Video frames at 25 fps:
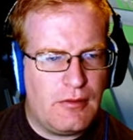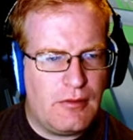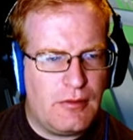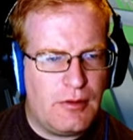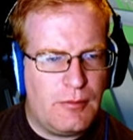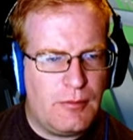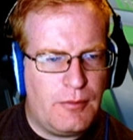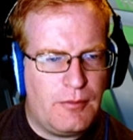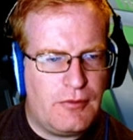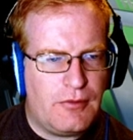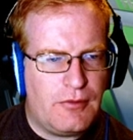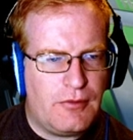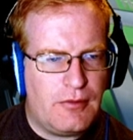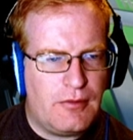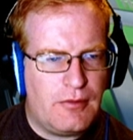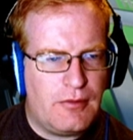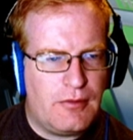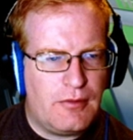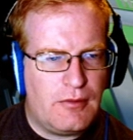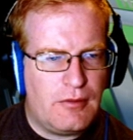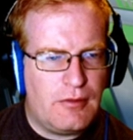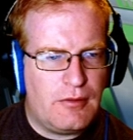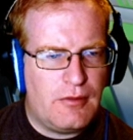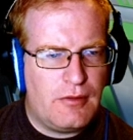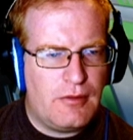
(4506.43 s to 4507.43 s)
Oops.
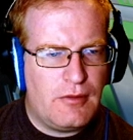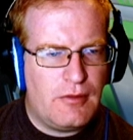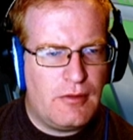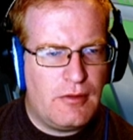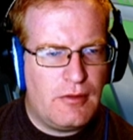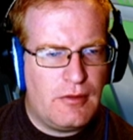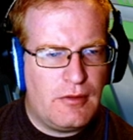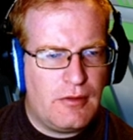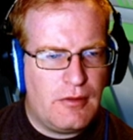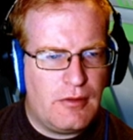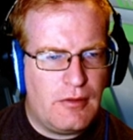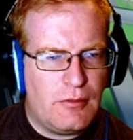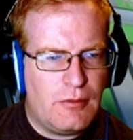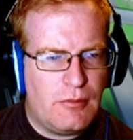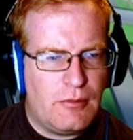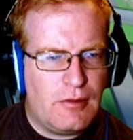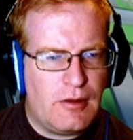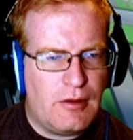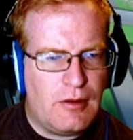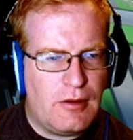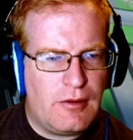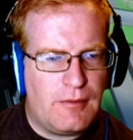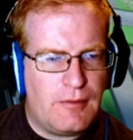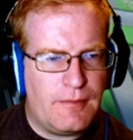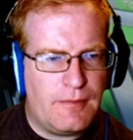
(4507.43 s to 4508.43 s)
Go
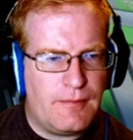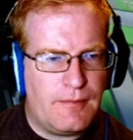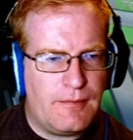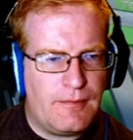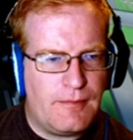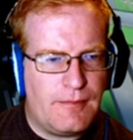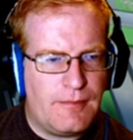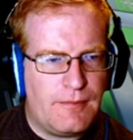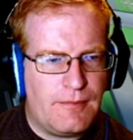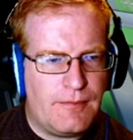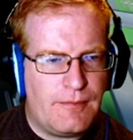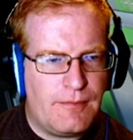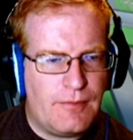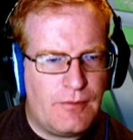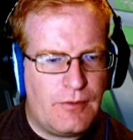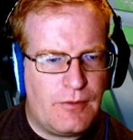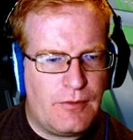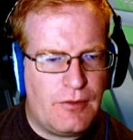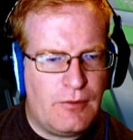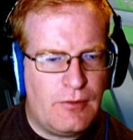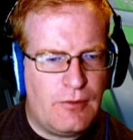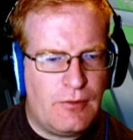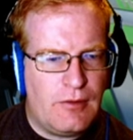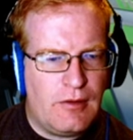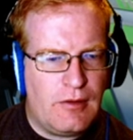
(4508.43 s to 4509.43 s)
there.
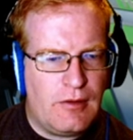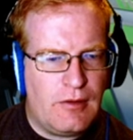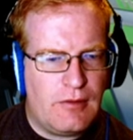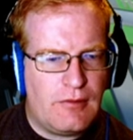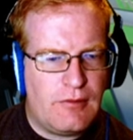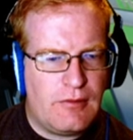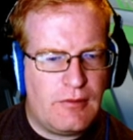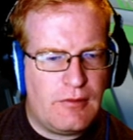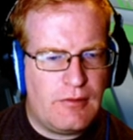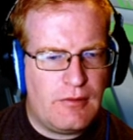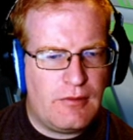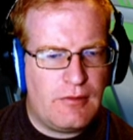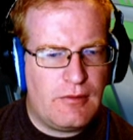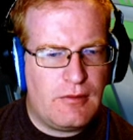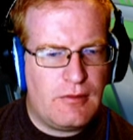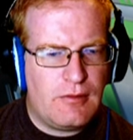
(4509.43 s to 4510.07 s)
Do this.